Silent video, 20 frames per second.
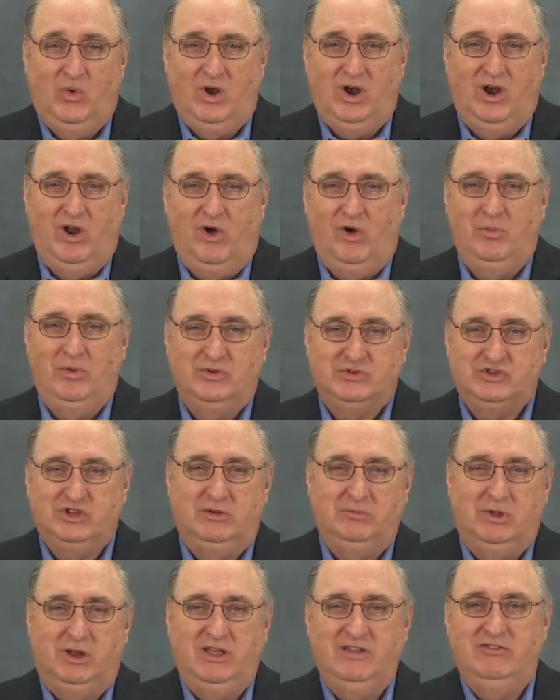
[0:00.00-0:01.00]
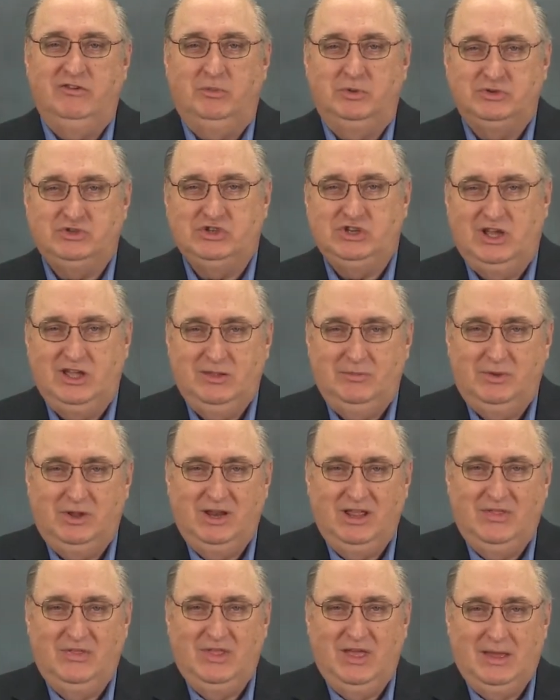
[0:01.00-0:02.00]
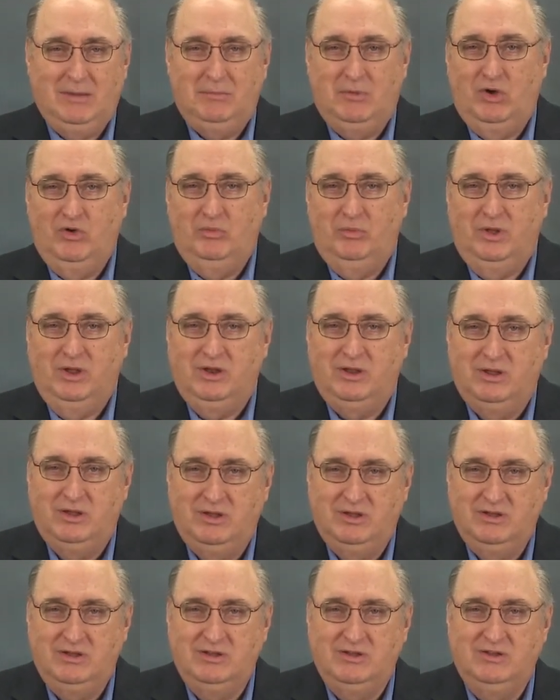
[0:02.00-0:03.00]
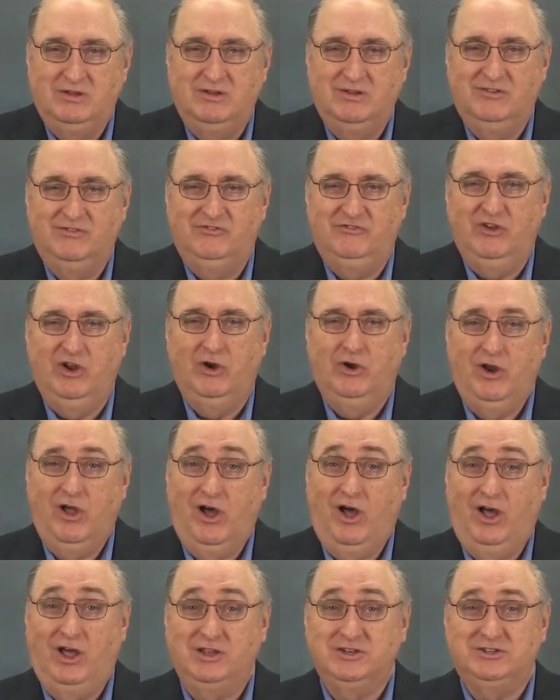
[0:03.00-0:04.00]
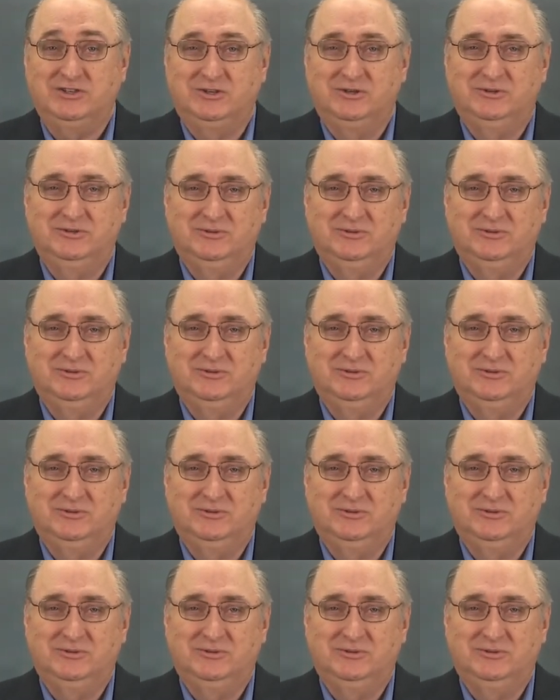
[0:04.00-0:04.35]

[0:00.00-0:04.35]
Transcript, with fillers: What an almost unbelievable statement in that moment. Fear not.